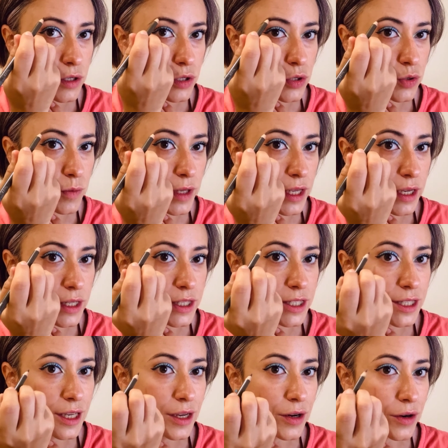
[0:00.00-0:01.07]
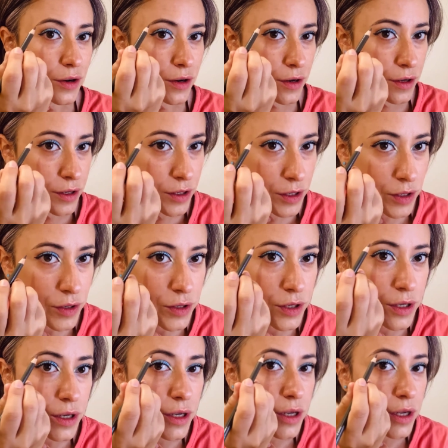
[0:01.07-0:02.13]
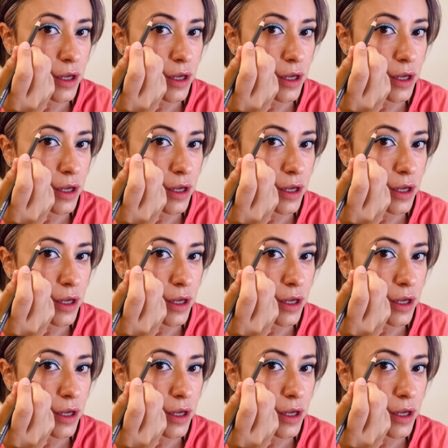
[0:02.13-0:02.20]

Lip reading: to make it thicker. You see?